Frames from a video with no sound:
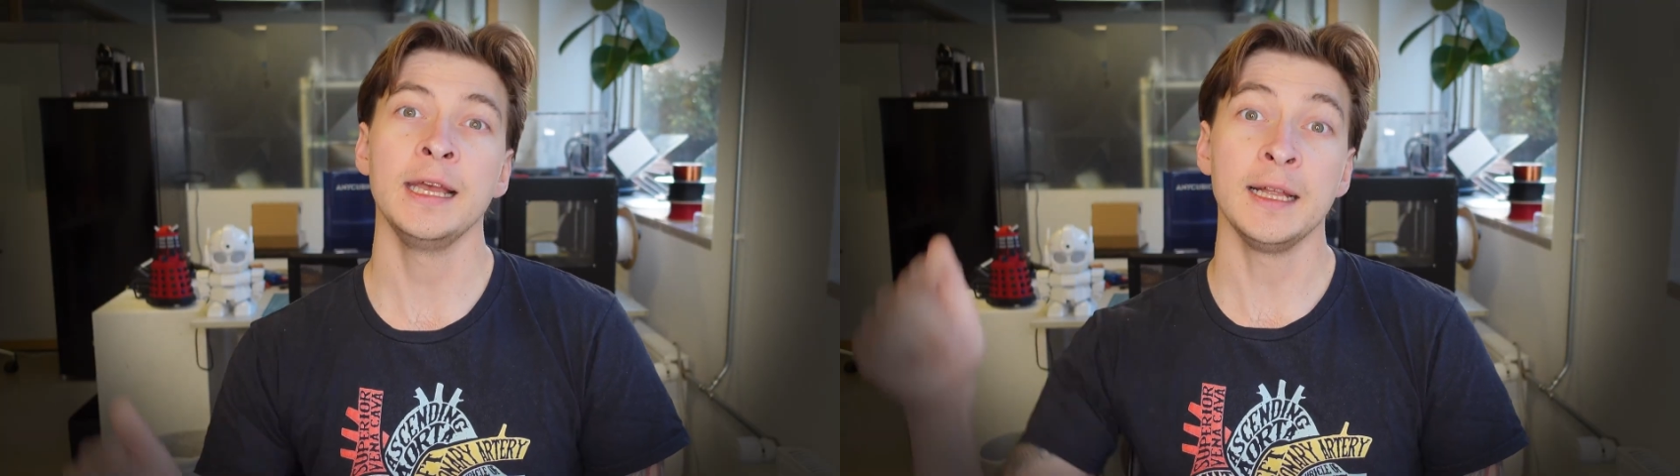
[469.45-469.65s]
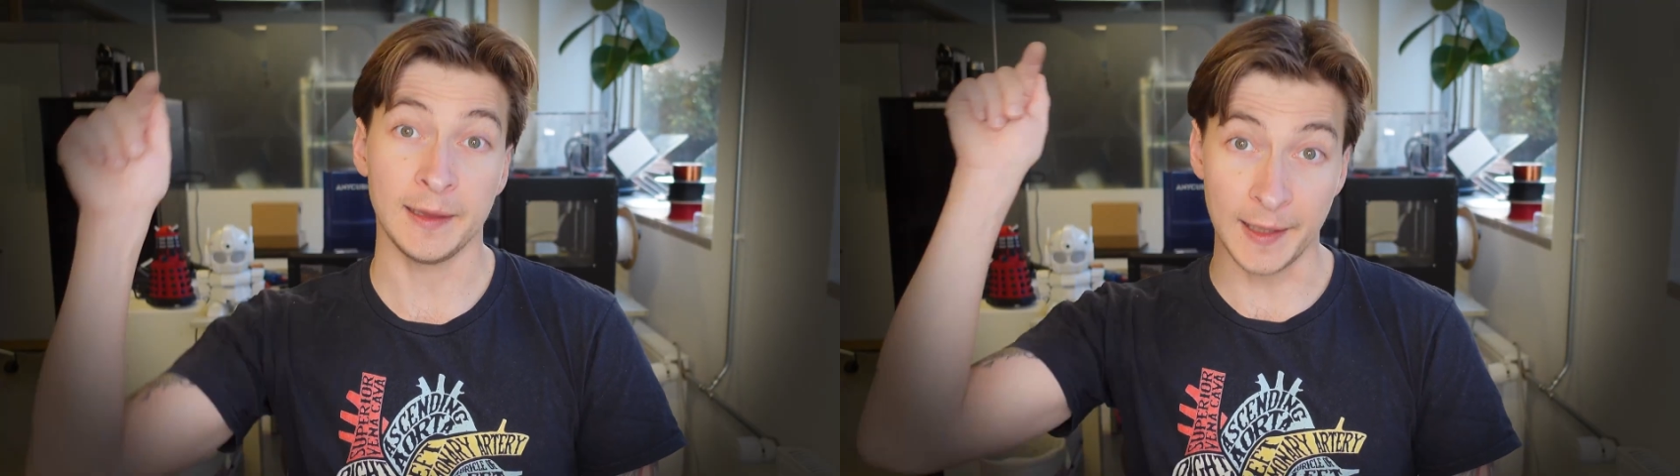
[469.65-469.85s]

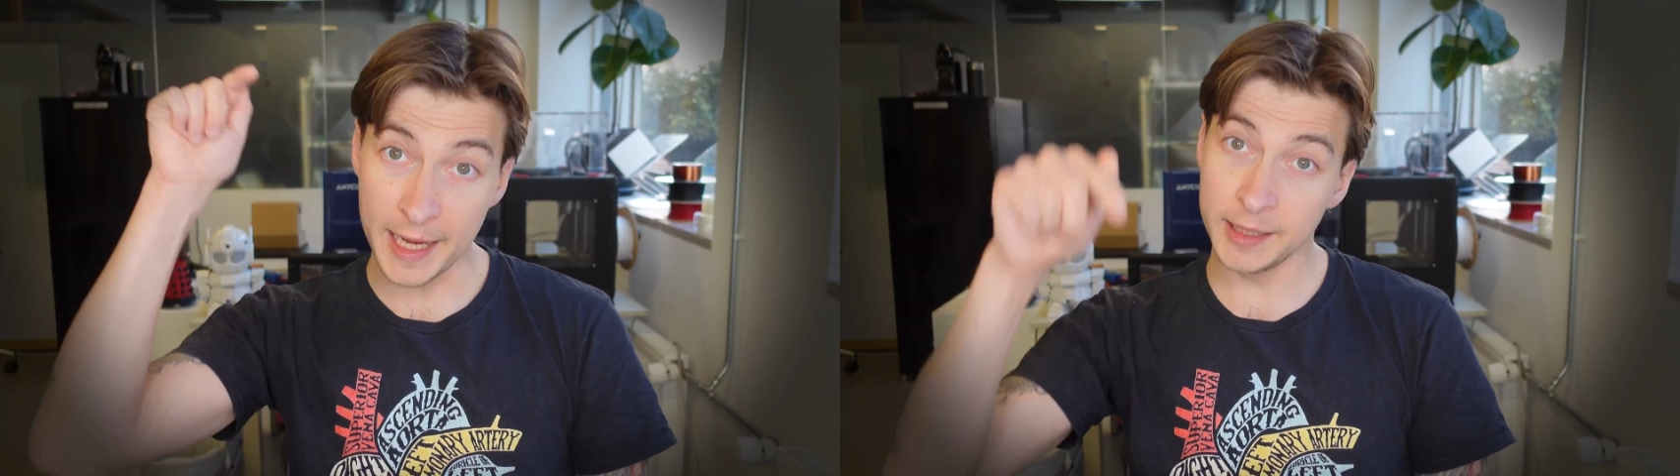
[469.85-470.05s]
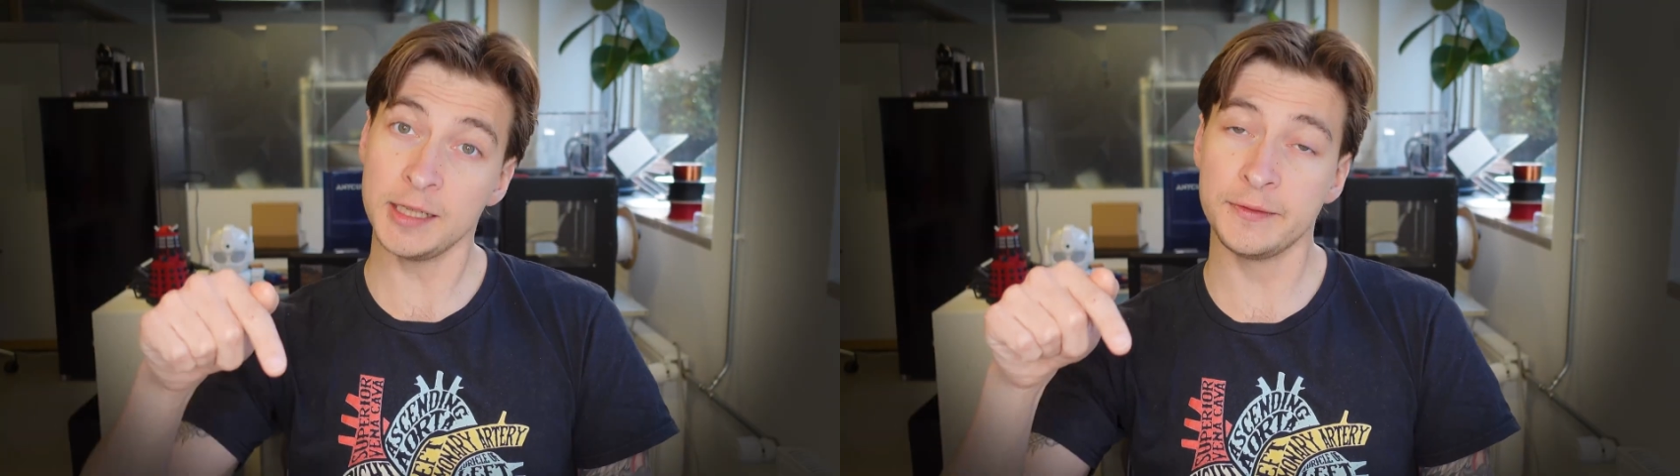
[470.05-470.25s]

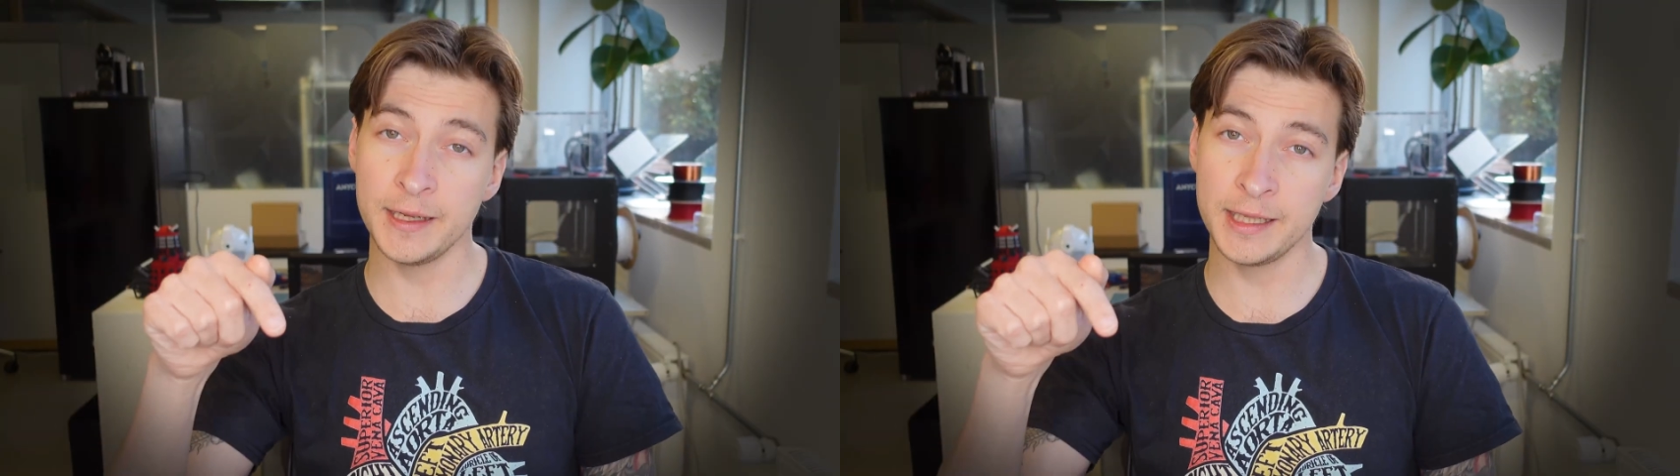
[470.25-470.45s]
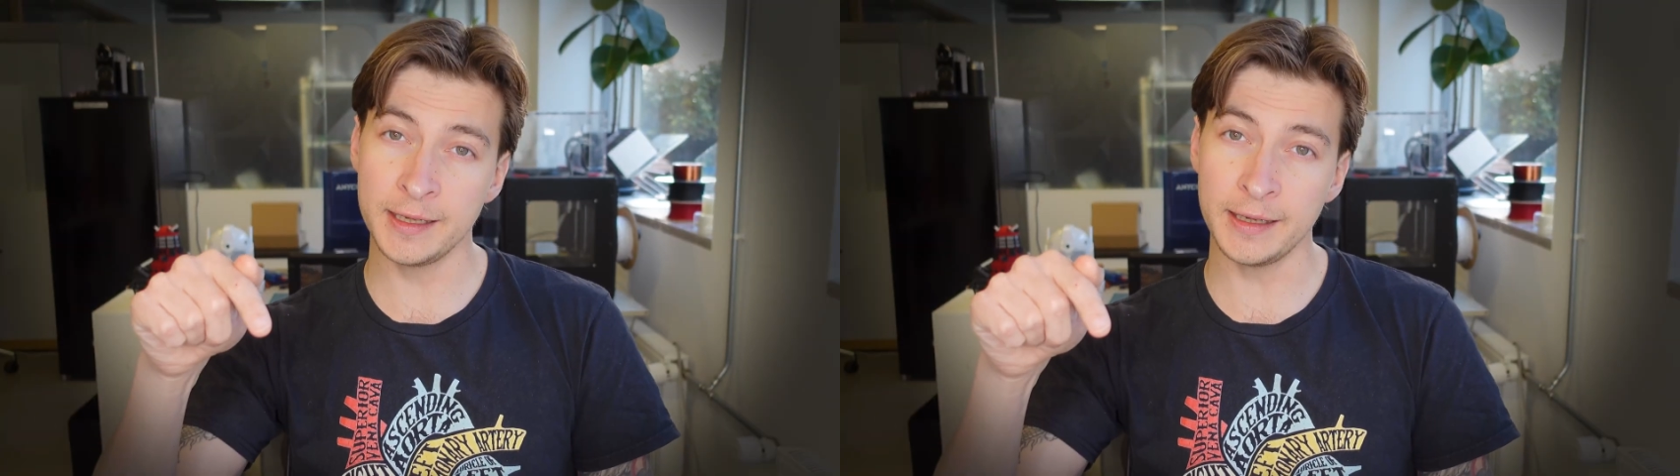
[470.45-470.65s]
Like this
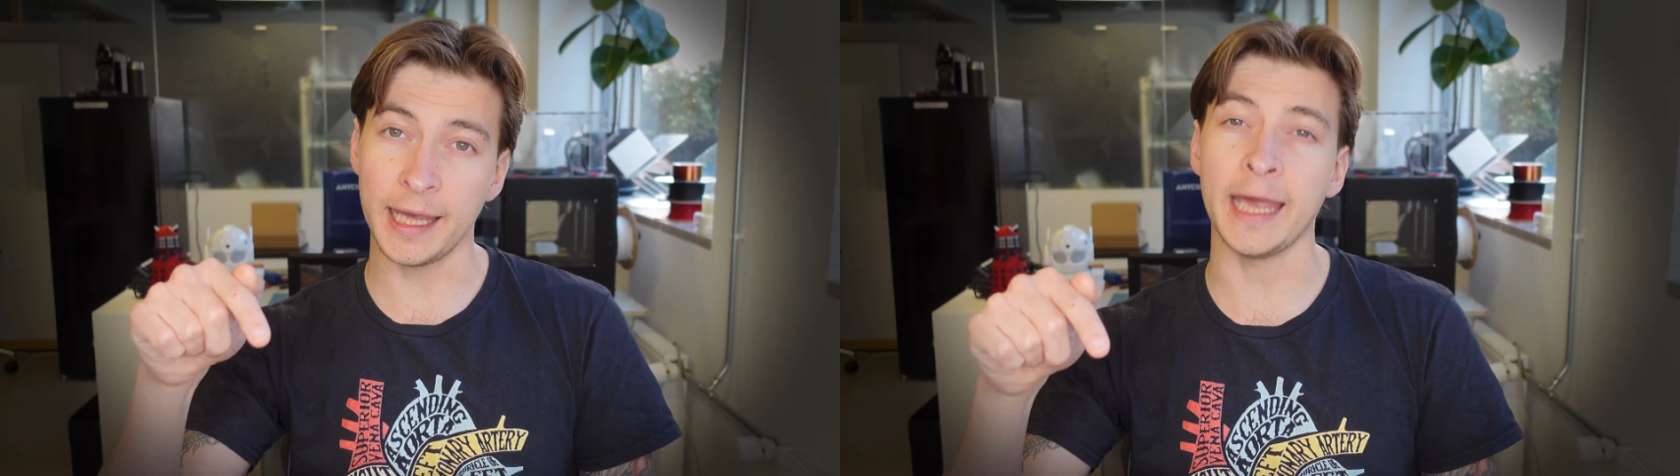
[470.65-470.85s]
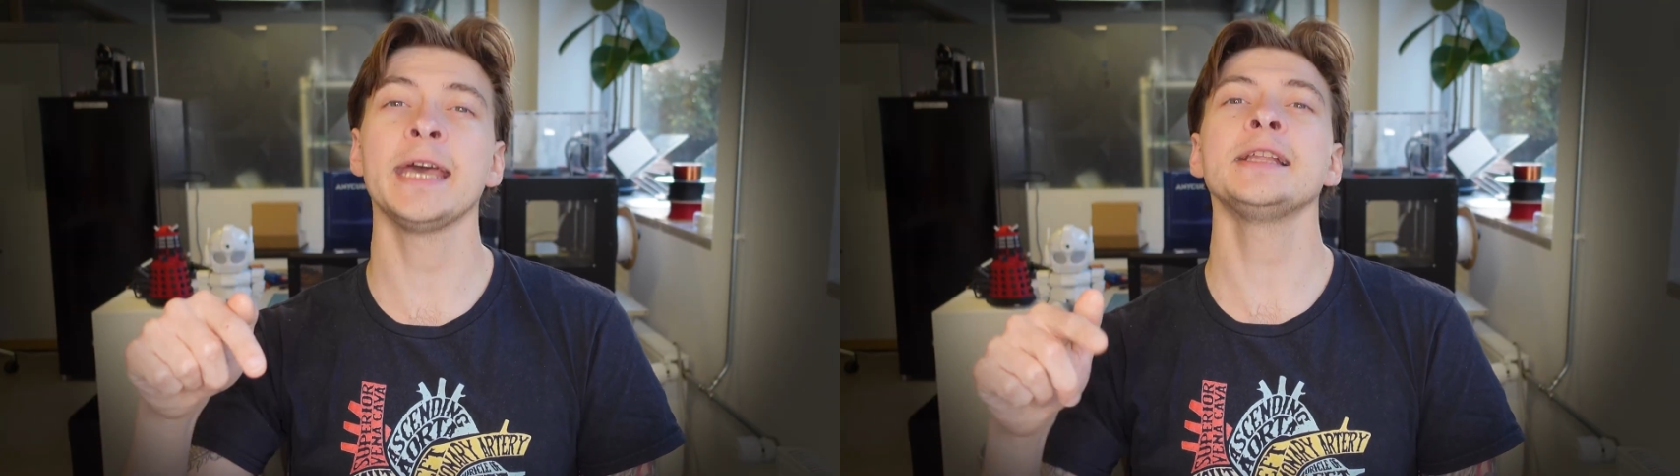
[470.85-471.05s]
video
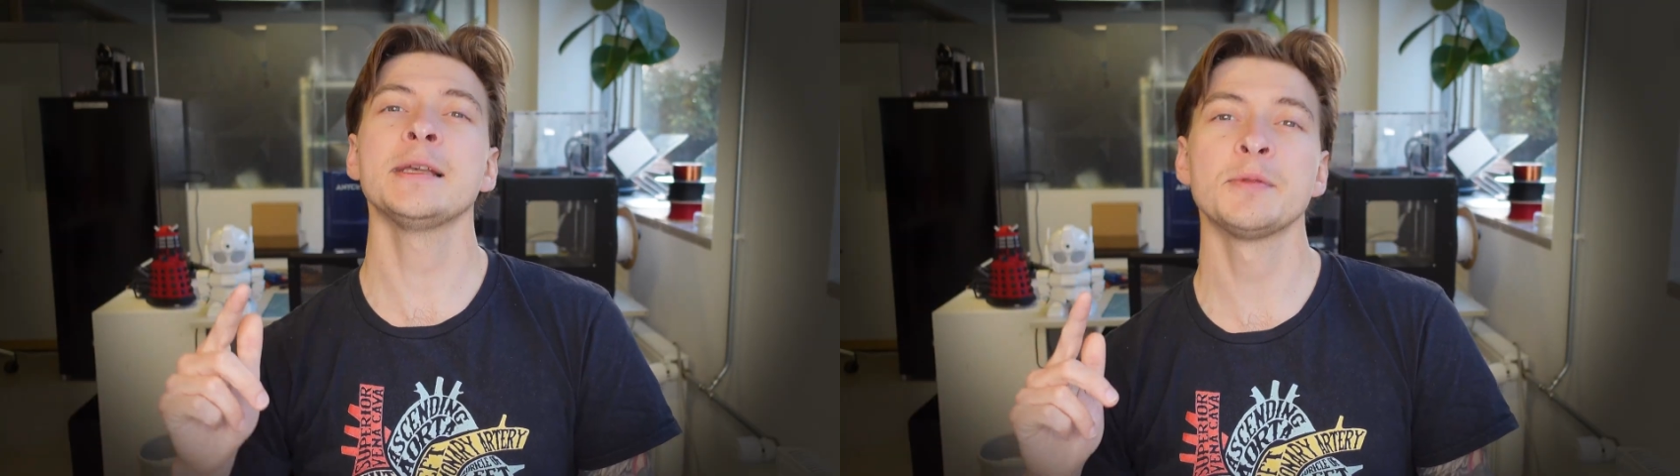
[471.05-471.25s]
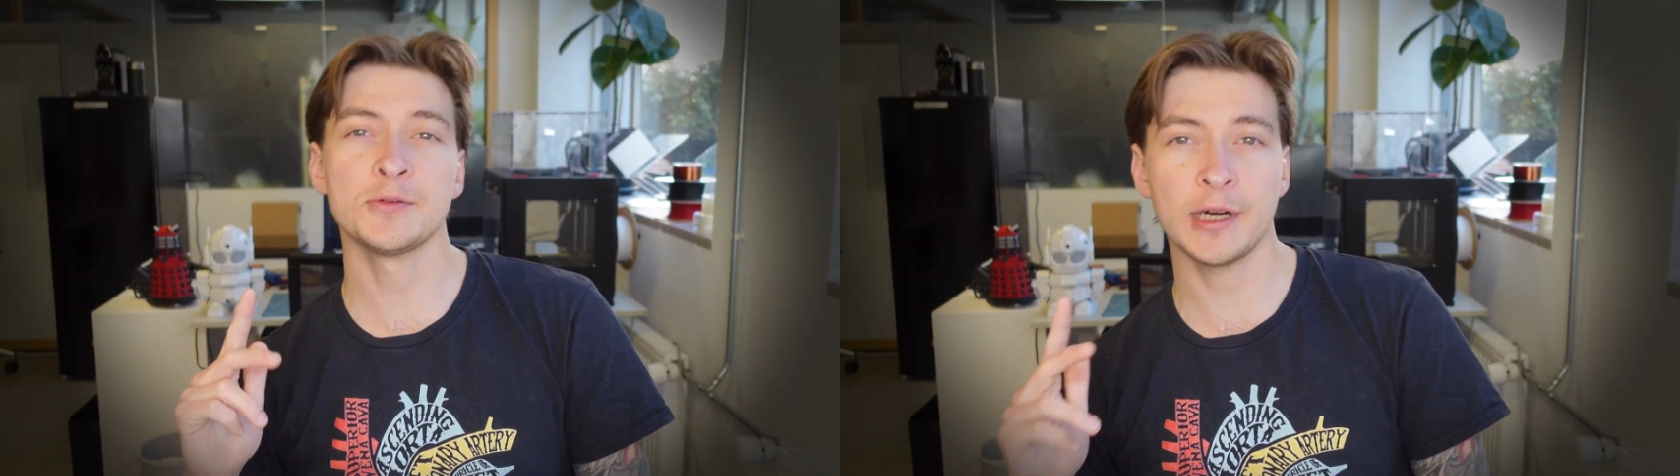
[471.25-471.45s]
and
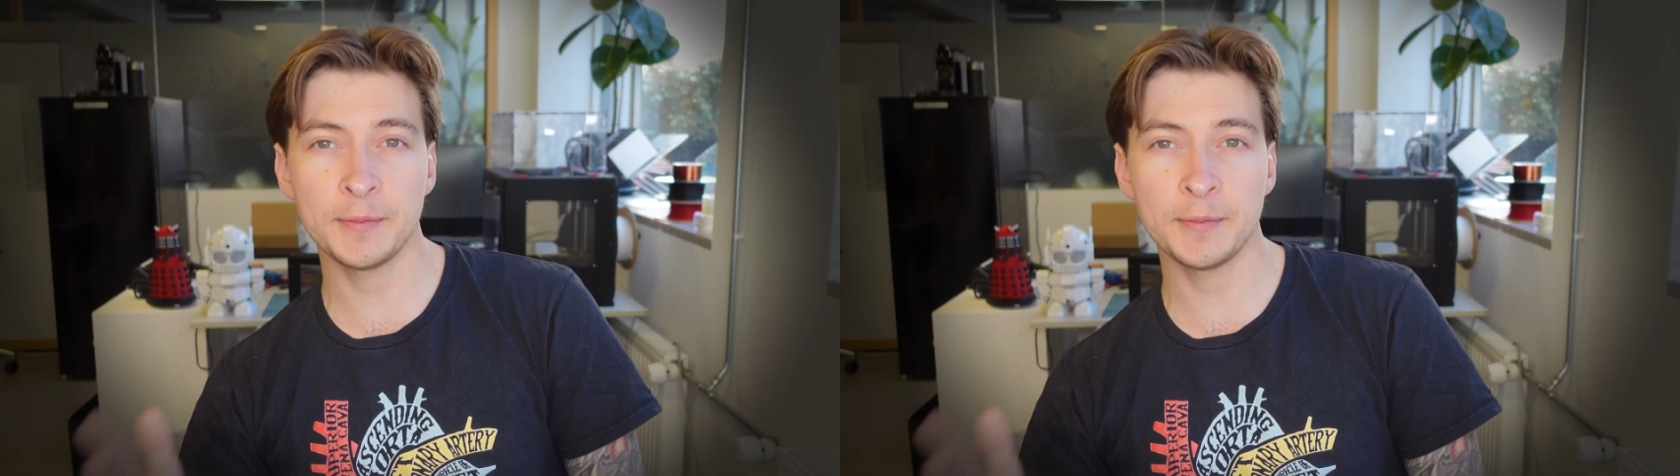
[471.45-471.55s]
subscribe